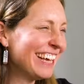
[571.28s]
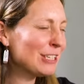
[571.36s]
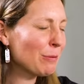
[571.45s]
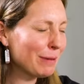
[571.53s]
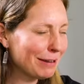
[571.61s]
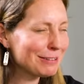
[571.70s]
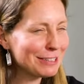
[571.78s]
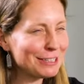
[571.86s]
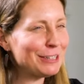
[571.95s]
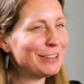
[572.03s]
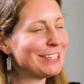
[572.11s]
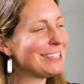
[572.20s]
Someone else
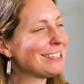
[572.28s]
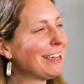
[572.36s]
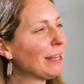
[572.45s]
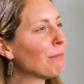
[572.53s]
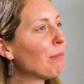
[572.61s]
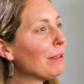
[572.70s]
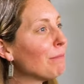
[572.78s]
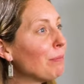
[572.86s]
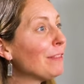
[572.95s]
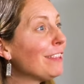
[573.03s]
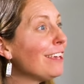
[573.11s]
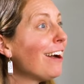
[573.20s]
can do the designing.
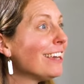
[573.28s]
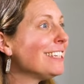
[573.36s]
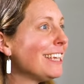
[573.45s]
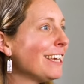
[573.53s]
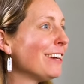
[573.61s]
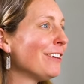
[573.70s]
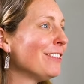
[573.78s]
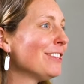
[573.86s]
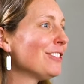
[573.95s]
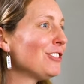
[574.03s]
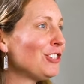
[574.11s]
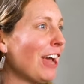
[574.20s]
But the idea,
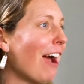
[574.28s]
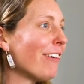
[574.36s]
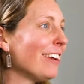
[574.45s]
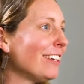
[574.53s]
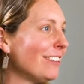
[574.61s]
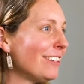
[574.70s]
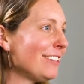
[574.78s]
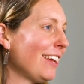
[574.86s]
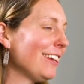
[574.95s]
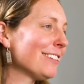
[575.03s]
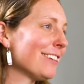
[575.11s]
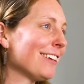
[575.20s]
this chariot that
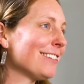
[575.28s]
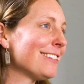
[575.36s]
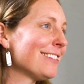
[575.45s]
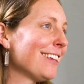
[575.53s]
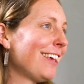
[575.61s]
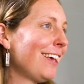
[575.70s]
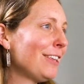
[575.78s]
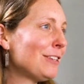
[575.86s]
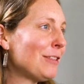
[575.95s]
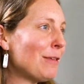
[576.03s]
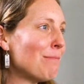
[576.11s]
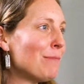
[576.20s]
takes us
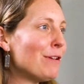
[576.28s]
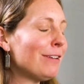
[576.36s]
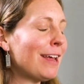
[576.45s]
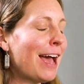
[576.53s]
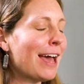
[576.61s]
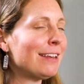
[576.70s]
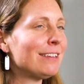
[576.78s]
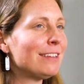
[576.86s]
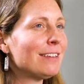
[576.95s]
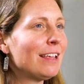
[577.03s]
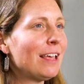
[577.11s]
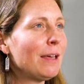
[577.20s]
to the moon,
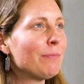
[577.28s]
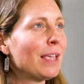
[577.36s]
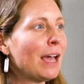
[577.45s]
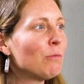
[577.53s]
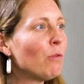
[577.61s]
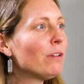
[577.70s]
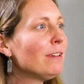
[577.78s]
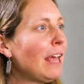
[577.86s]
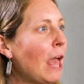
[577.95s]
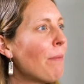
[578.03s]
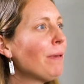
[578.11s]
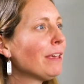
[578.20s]
and what
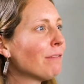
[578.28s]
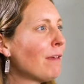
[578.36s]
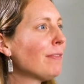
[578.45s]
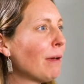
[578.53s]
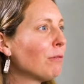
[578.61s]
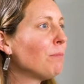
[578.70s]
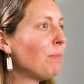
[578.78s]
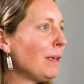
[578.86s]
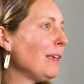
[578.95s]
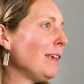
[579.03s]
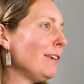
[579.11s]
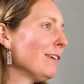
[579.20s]
an epic event that would
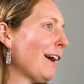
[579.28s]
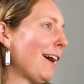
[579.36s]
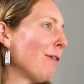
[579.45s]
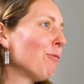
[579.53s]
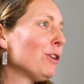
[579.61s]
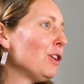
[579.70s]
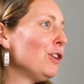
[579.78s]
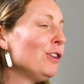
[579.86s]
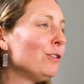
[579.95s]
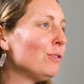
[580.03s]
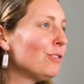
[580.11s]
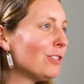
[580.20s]
be. What a
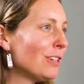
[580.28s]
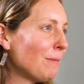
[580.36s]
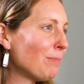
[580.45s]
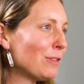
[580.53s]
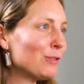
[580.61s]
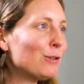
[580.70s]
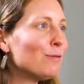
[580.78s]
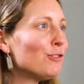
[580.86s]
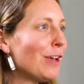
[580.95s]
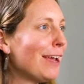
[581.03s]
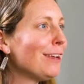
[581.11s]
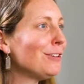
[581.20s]
huge sort
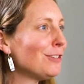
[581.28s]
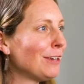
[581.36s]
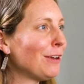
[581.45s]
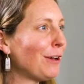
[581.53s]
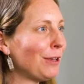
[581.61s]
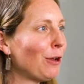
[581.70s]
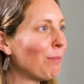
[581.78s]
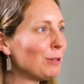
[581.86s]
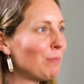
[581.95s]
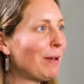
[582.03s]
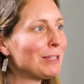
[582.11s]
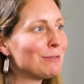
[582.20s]
of change in our
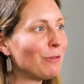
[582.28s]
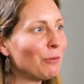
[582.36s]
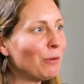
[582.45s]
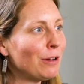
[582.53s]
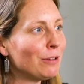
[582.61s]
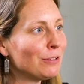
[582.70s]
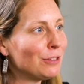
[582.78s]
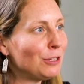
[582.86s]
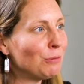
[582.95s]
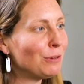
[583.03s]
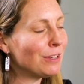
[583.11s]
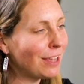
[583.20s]
perspective on the world
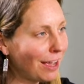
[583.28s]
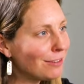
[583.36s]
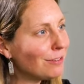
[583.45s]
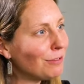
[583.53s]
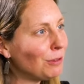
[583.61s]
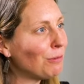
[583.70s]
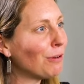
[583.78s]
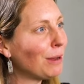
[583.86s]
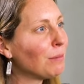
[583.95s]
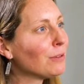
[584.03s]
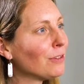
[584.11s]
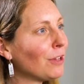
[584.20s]
you would get if you were
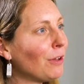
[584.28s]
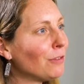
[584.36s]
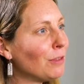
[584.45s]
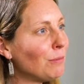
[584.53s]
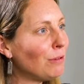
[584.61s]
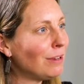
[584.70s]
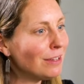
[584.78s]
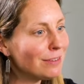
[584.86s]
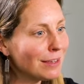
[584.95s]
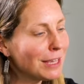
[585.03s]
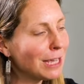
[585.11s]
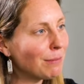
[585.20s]
able to go to the moon? He's
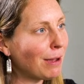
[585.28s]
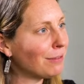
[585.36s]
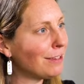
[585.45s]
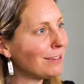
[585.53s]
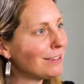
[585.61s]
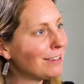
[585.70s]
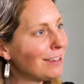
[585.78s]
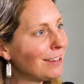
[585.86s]
thinking about this.